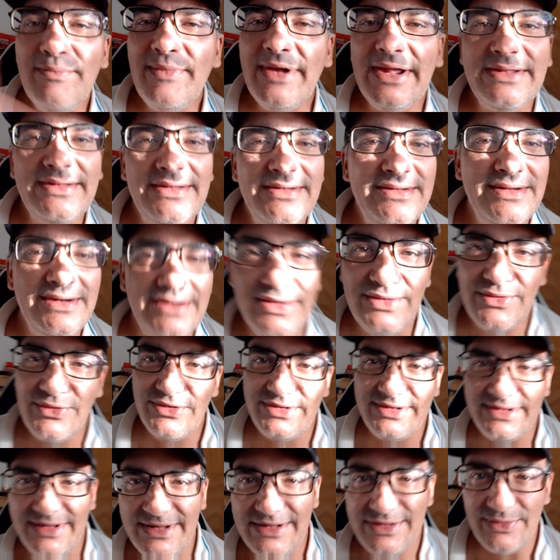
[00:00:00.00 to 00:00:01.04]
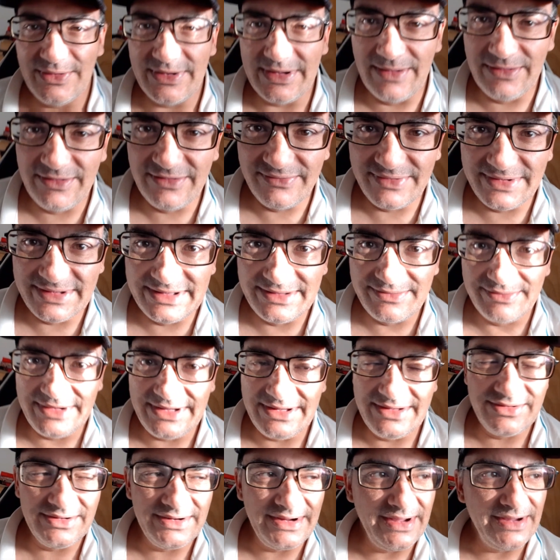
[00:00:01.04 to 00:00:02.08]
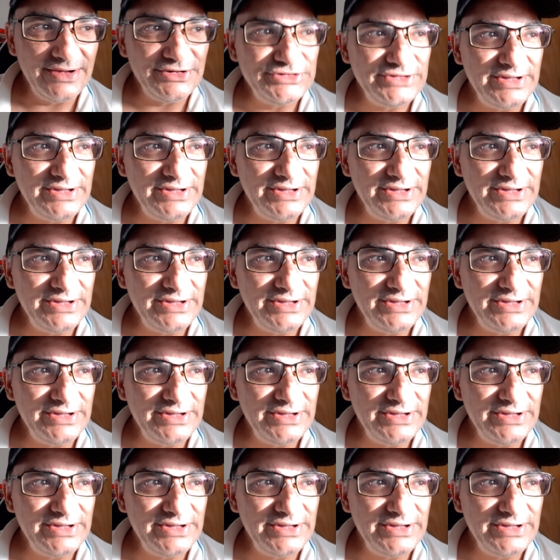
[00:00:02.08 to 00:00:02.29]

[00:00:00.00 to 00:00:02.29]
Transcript: my sister-in-law Sikiso came to visit me today.